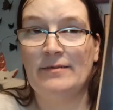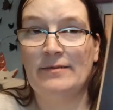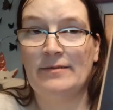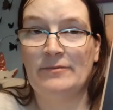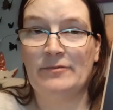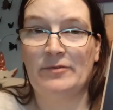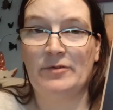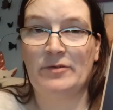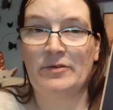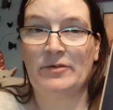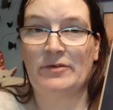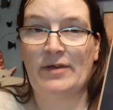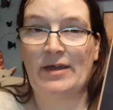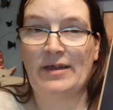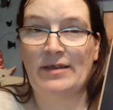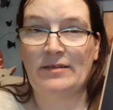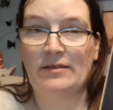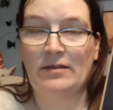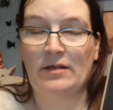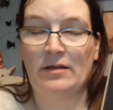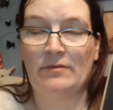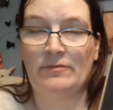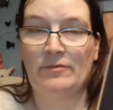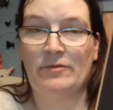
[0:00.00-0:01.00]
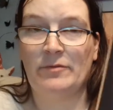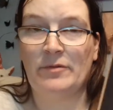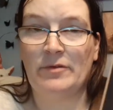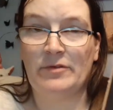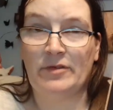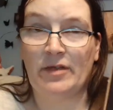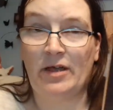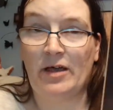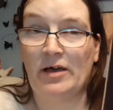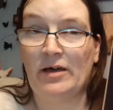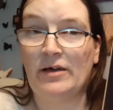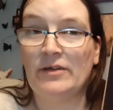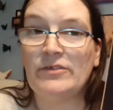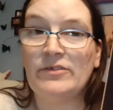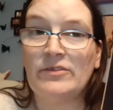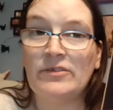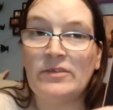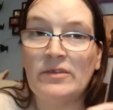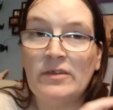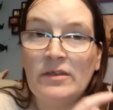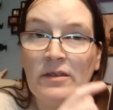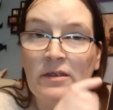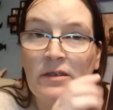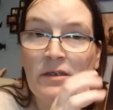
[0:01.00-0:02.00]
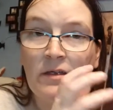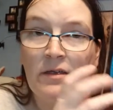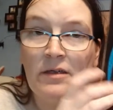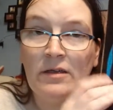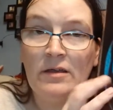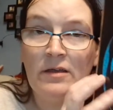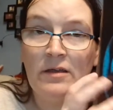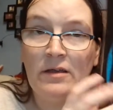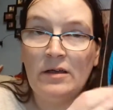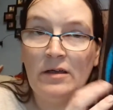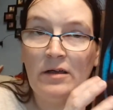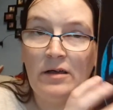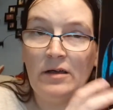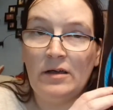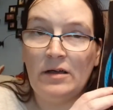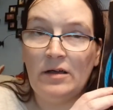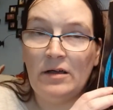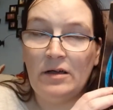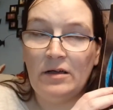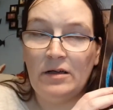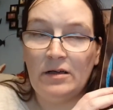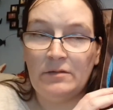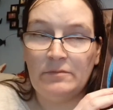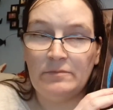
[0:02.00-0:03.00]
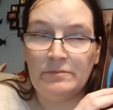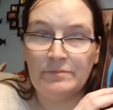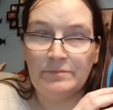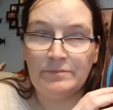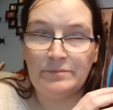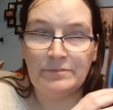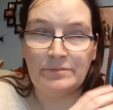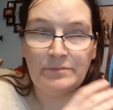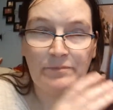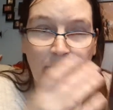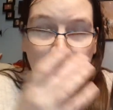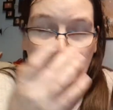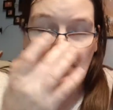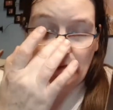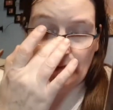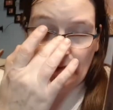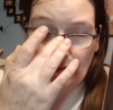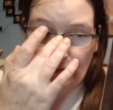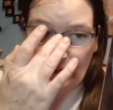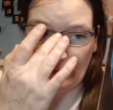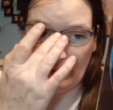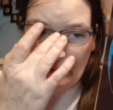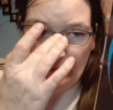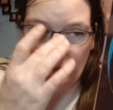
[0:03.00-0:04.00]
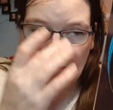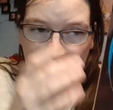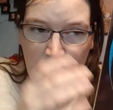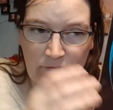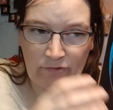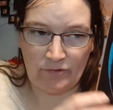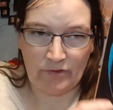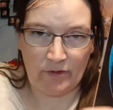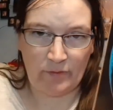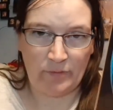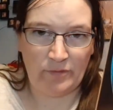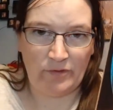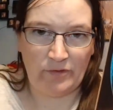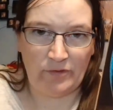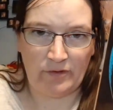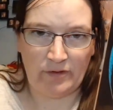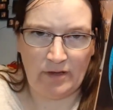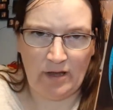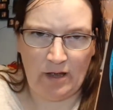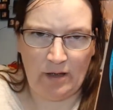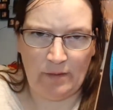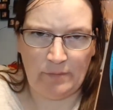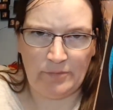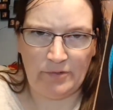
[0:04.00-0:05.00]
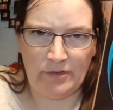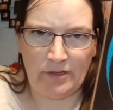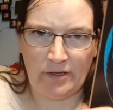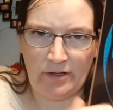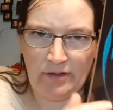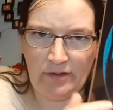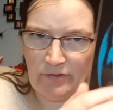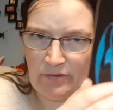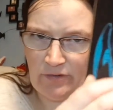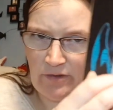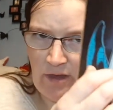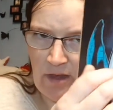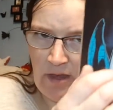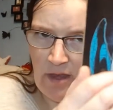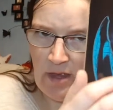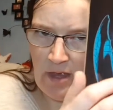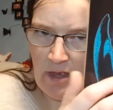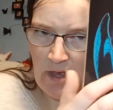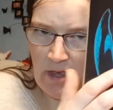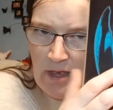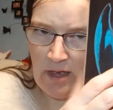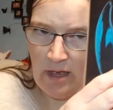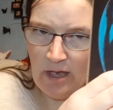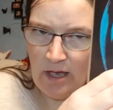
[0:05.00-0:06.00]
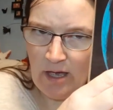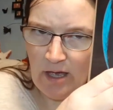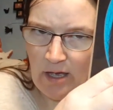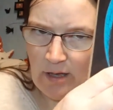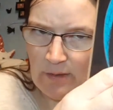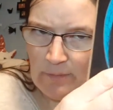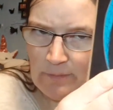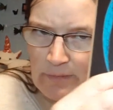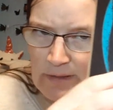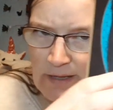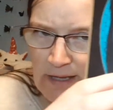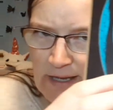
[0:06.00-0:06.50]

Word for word: from the great uh, from the tasks. Um Triwizard Cup task. Um but